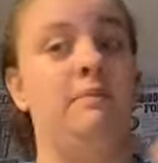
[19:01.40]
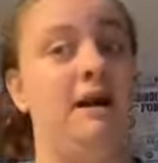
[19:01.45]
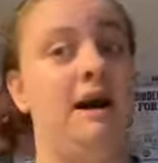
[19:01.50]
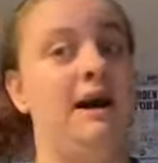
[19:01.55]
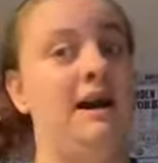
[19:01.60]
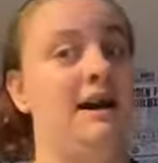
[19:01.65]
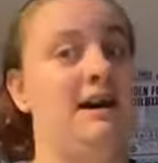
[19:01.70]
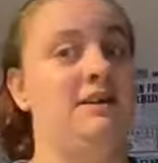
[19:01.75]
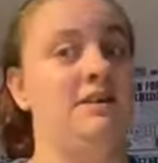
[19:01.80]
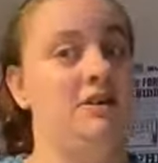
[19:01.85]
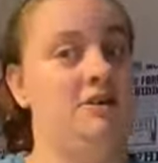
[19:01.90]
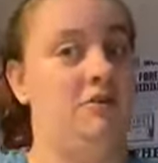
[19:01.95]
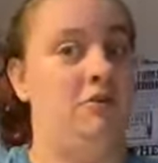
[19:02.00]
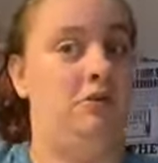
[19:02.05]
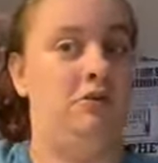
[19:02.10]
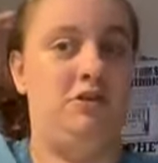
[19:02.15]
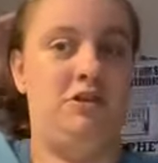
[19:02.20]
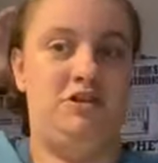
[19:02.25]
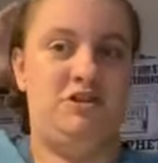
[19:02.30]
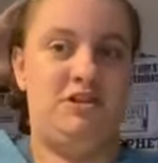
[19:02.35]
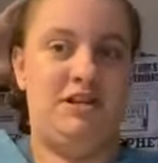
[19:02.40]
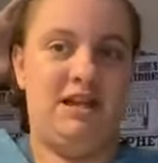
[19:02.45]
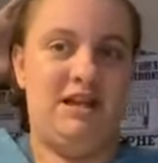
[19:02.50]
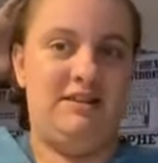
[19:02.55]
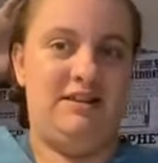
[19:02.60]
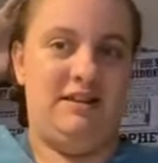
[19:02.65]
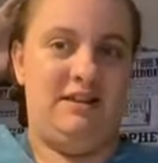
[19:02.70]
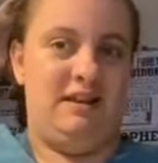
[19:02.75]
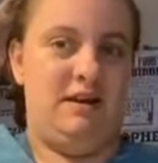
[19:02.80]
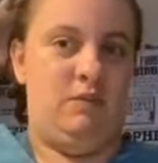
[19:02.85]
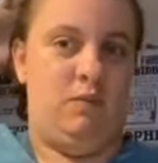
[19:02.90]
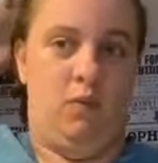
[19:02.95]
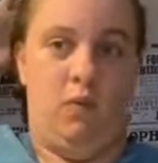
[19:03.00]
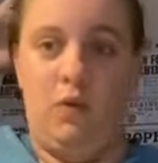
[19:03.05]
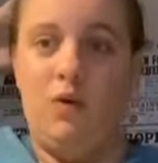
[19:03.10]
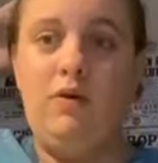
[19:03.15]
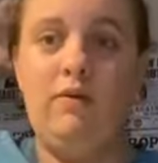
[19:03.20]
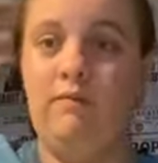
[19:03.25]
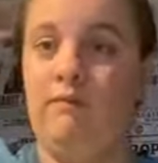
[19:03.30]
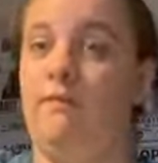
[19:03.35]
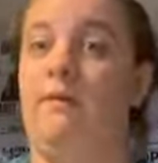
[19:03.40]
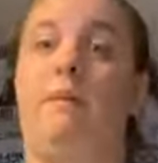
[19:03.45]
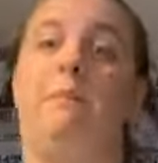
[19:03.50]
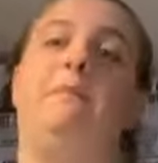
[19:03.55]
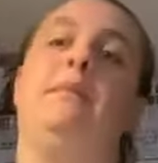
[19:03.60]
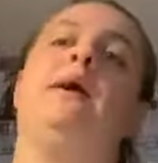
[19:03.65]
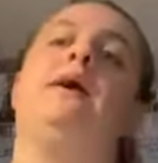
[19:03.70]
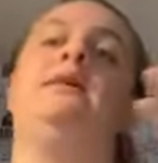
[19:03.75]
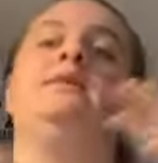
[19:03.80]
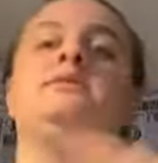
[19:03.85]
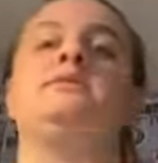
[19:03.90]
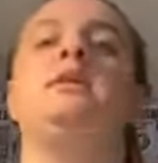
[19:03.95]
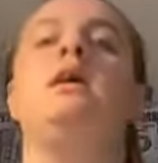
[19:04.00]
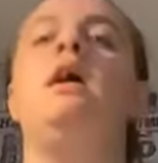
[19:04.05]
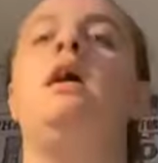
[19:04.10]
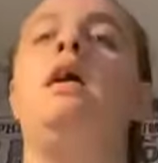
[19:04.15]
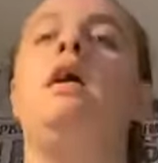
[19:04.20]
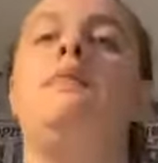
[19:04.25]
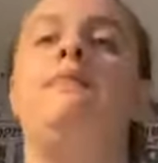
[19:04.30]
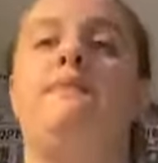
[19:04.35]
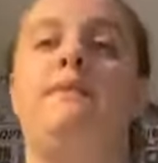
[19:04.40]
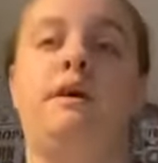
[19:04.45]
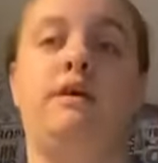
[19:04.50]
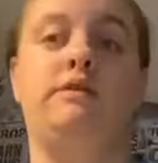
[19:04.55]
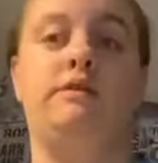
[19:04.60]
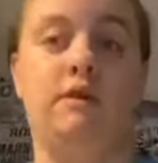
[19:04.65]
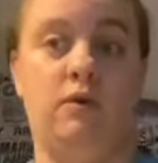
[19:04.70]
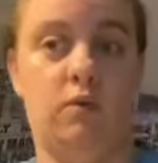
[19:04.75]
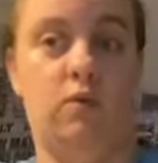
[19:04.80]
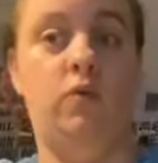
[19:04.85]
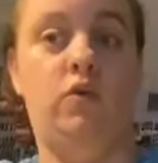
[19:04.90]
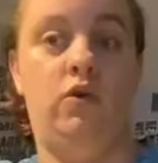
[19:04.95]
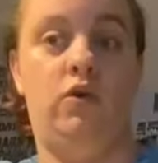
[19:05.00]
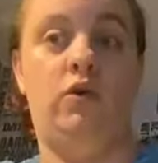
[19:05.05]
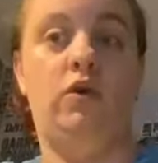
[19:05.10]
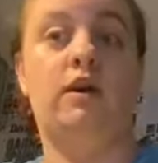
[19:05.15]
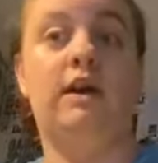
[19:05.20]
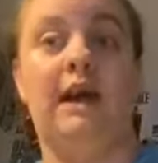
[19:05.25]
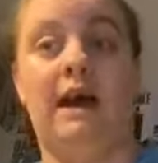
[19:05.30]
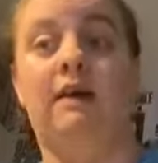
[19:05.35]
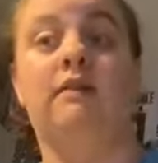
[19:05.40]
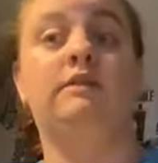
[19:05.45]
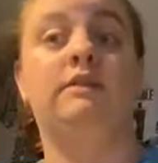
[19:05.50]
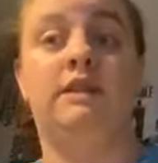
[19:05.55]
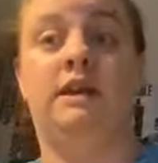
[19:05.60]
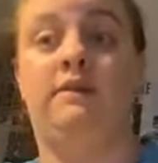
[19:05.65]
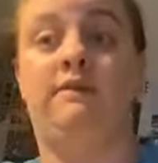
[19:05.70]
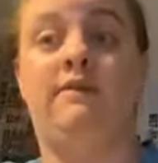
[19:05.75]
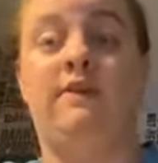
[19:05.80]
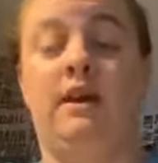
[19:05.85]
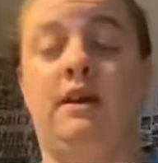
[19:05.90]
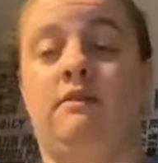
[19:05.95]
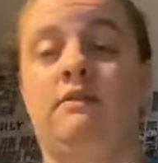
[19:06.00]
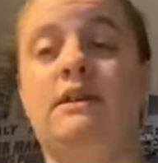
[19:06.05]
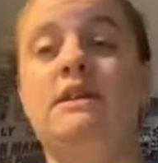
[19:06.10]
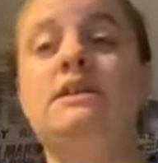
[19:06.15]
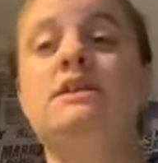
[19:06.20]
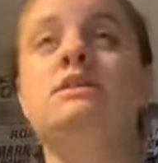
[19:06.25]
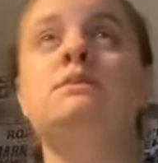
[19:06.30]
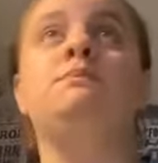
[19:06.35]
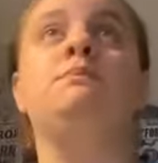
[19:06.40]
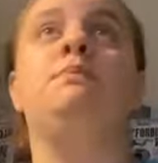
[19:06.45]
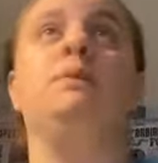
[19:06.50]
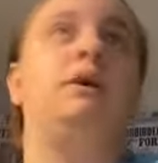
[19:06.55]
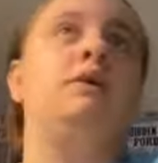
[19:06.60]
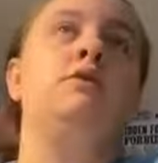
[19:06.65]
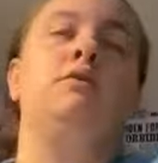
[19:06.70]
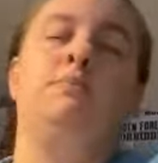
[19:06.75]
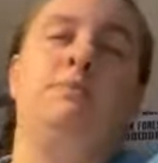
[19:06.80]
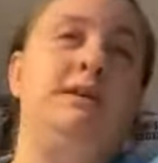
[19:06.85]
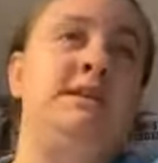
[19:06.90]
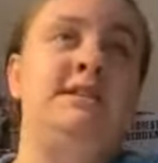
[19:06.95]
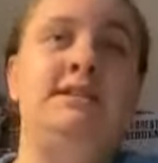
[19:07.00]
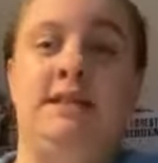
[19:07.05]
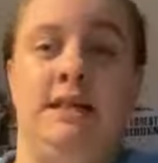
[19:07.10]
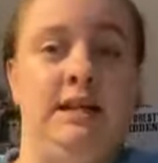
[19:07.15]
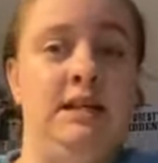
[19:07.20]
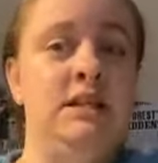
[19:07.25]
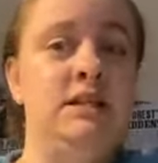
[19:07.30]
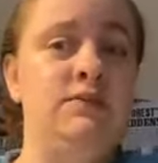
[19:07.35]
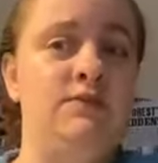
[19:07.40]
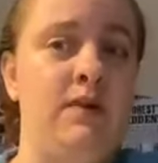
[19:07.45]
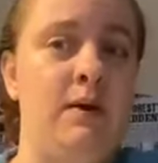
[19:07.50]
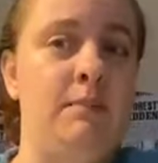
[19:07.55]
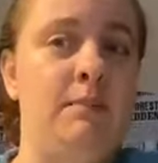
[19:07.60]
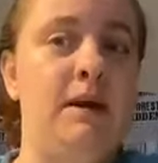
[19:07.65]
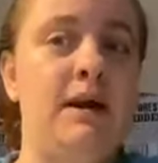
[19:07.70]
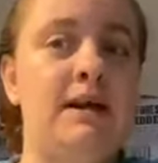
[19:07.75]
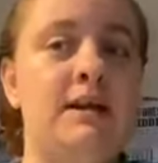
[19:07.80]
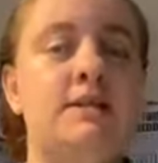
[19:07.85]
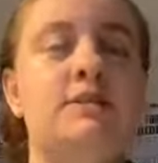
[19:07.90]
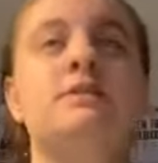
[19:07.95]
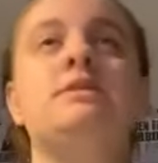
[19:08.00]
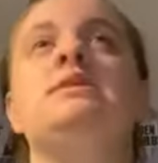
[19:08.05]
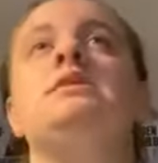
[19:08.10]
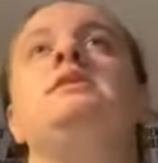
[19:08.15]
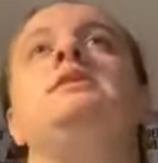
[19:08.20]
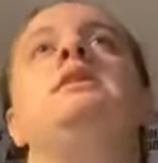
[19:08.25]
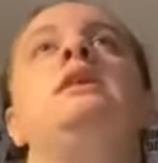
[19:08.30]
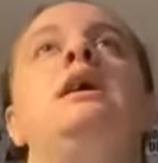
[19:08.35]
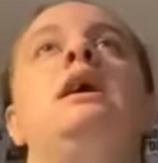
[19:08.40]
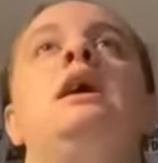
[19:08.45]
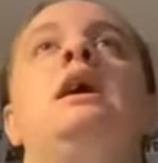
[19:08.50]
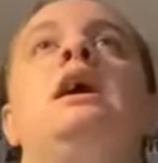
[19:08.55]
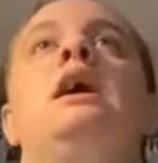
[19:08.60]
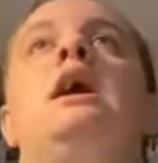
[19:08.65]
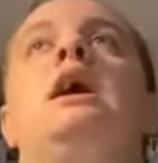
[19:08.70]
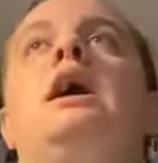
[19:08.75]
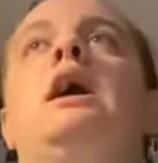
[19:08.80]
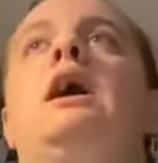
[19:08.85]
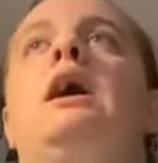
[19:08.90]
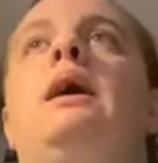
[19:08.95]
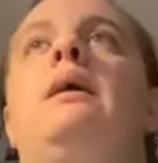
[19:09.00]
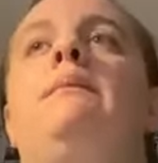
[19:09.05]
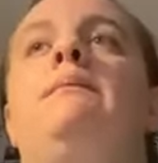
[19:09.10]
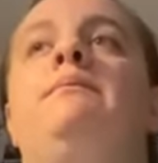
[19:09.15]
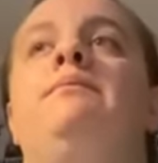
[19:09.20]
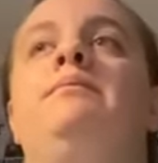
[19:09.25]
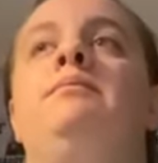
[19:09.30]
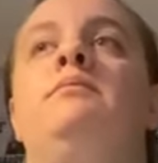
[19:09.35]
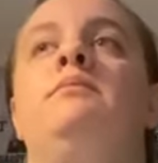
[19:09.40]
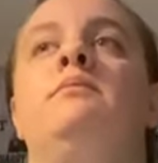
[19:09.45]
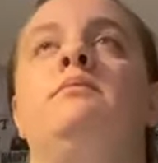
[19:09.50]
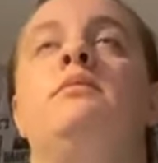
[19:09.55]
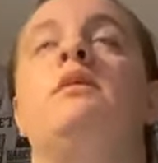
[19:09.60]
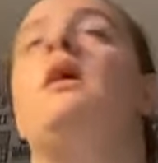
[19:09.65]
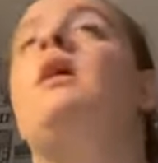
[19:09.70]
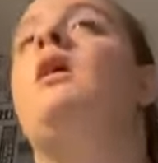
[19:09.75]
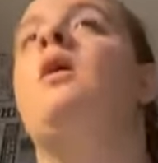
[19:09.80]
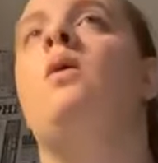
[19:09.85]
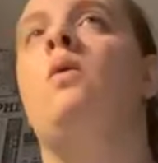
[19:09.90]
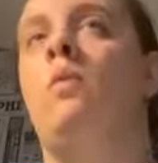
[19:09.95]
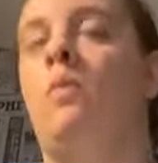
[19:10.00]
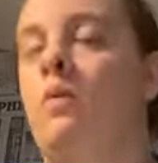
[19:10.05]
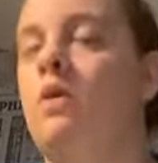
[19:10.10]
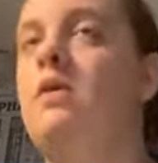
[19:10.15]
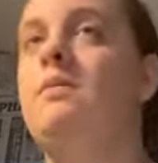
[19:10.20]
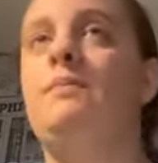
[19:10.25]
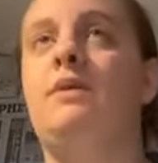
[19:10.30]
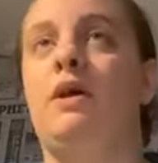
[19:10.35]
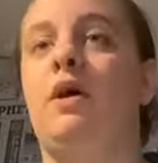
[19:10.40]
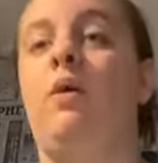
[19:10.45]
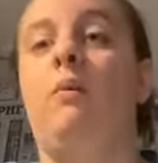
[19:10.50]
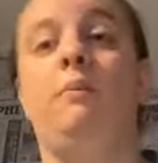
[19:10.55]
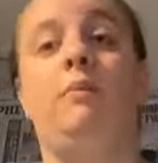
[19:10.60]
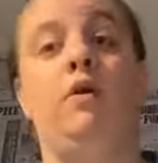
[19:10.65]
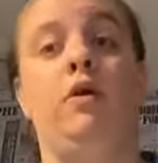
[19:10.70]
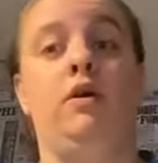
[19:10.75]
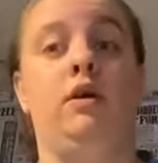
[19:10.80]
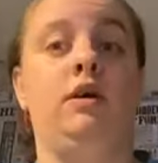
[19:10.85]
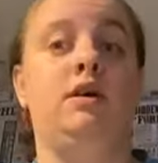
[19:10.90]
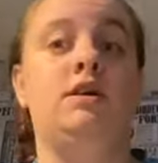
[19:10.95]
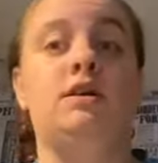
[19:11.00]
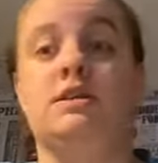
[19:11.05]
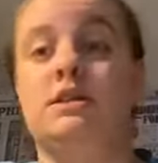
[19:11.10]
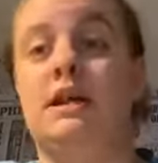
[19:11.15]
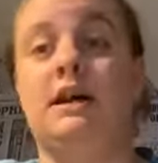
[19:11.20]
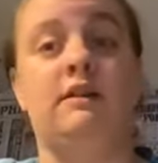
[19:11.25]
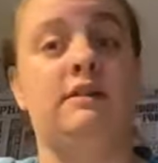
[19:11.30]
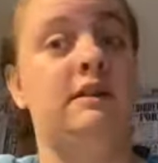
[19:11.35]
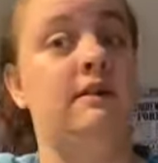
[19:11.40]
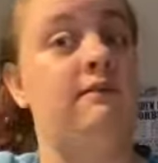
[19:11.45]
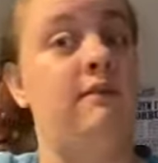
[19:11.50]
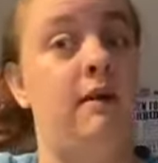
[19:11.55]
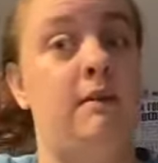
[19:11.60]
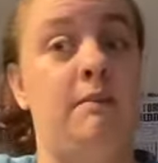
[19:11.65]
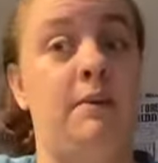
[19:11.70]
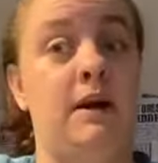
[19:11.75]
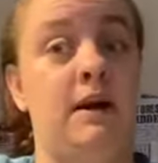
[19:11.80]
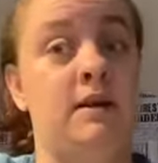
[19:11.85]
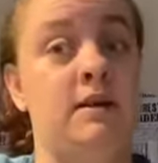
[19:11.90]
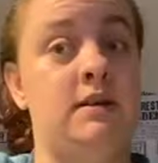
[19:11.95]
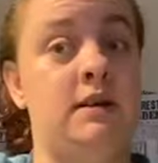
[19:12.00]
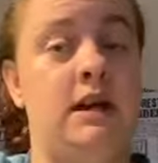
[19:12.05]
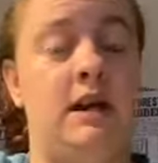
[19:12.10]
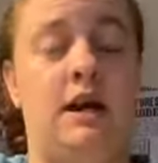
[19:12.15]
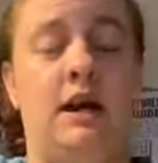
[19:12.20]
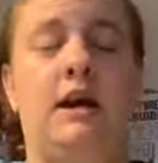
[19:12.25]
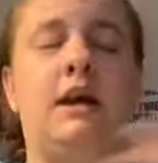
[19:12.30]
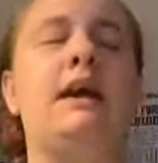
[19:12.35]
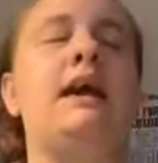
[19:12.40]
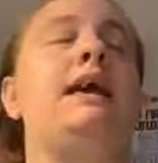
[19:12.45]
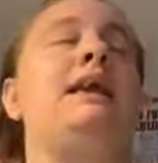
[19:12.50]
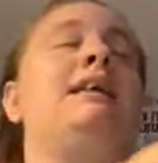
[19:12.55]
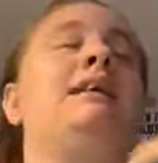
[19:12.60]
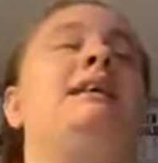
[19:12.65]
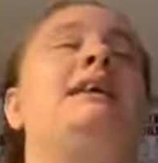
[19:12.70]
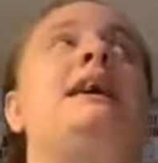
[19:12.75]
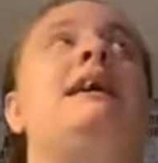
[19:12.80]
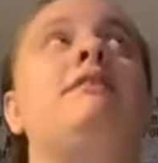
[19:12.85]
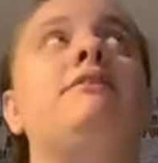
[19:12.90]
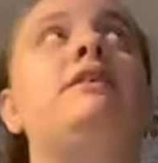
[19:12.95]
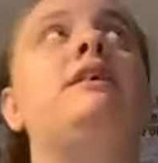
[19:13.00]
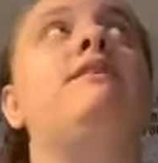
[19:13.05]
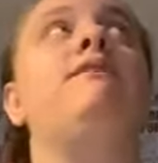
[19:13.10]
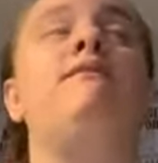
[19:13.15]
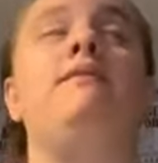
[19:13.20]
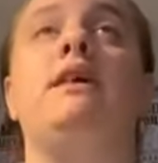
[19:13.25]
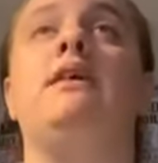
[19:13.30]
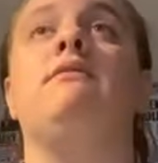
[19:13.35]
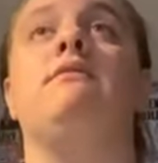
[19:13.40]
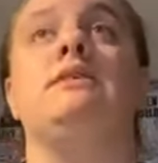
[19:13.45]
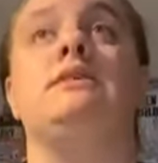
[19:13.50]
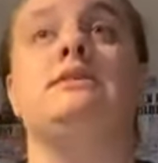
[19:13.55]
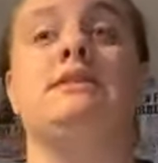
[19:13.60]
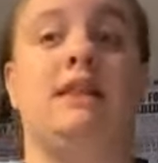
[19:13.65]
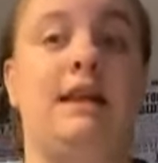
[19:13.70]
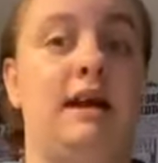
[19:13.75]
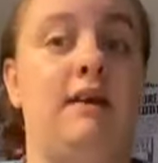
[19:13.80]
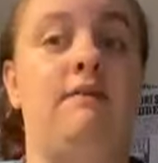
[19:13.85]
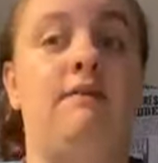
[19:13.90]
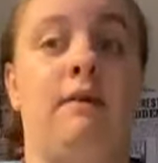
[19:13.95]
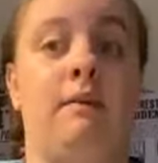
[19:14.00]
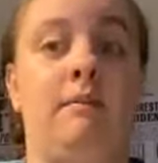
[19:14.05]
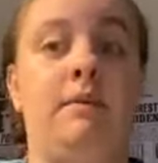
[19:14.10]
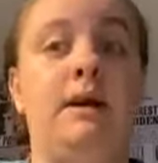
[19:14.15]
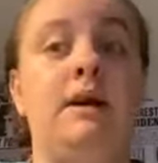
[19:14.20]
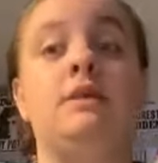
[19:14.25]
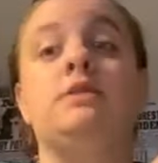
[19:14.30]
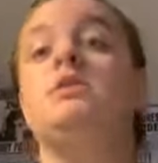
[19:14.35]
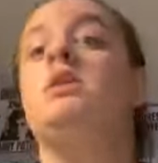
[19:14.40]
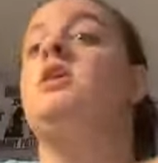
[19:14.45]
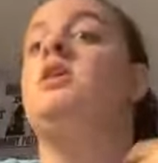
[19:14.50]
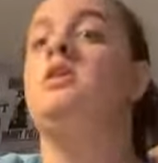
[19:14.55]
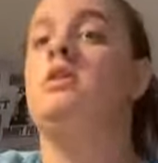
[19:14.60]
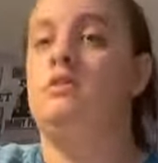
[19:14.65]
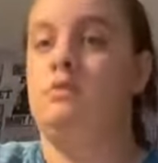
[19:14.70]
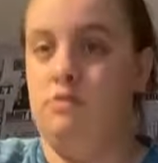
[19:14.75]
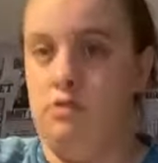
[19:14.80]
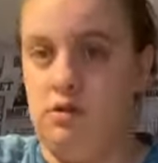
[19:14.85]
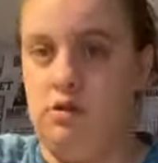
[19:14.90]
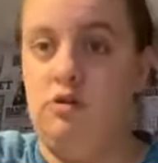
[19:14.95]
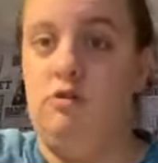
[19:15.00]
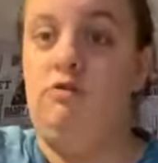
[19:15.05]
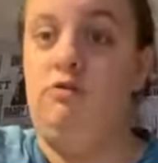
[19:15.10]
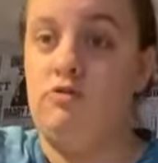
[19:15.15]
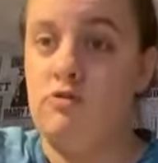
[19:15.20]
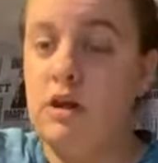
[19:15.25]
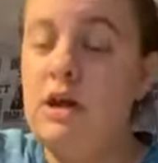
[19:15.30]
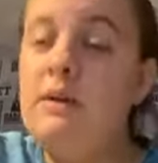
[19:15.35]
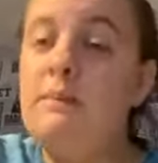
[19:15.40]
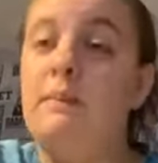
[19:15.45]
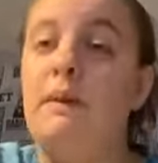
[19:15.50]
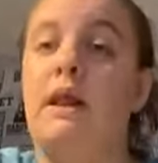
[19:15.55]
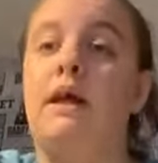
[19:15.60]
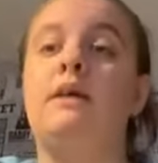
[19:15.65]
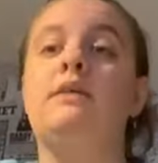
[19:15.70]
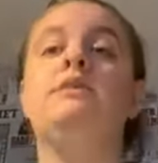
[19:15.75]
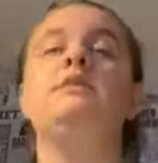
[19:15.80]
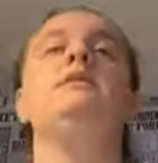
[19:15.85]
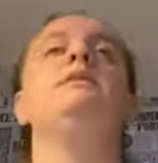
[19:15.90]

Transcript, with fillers: Meyer had acknowledged that that they weren't vampires, that they were Celtic fairies, but could be seen as vampires. Um, would have been on point because Celtic vampire, uh, Celtic fairies like vampires do drink blood,